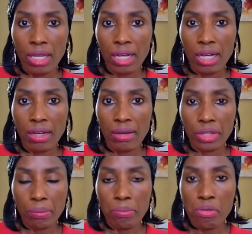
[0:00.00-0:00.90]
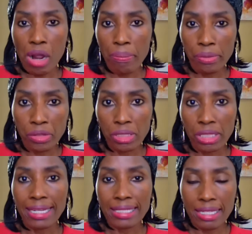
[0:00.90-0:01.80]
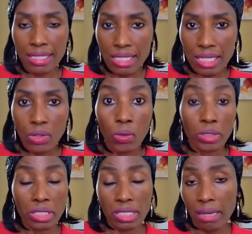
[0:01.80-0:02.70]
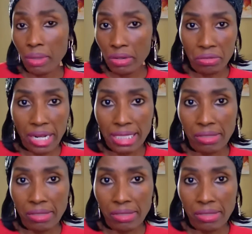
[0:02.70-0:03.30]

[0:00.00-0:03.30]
the proper licensing or assignment of rights,